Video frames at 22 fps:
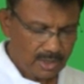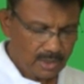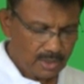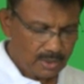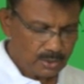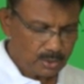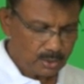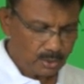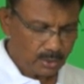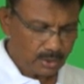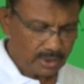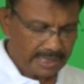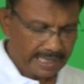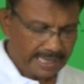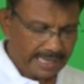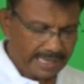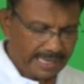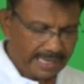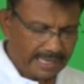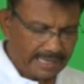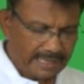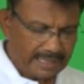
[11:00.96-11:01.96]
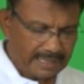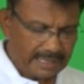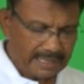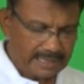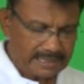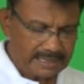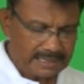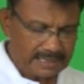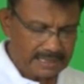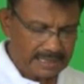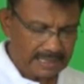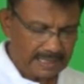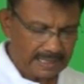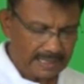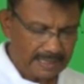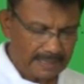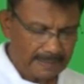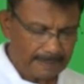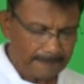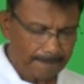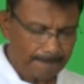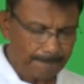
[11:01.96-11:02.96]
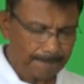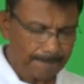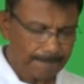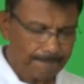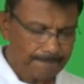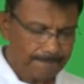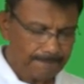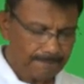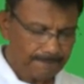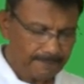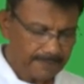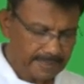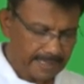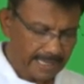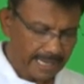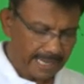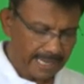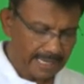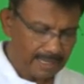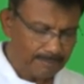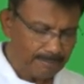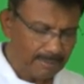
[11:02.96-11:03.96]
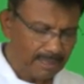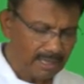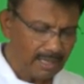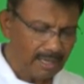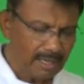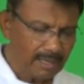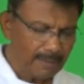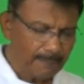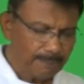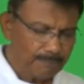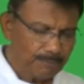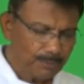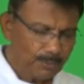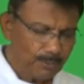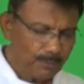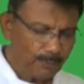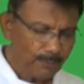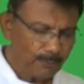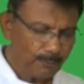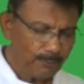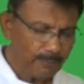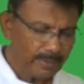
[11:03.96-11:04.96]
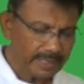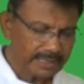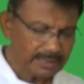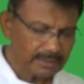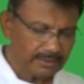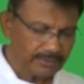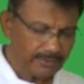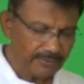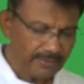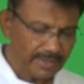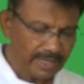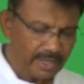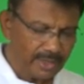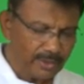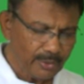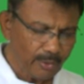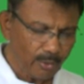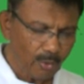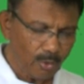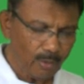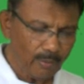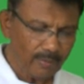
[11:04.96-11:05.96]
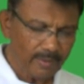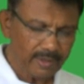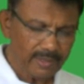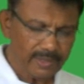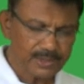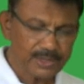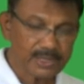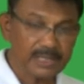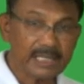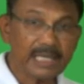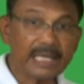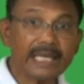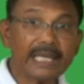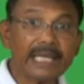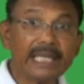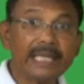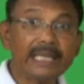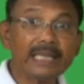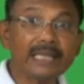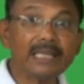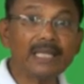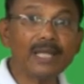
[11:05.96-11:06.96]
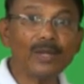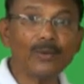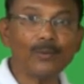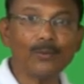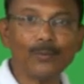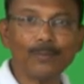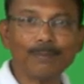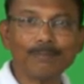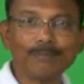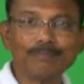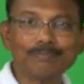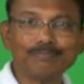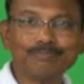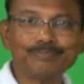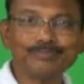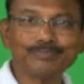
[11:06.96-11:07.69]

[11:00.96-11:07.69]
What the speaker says: So there is a table with 3 drawers in the room.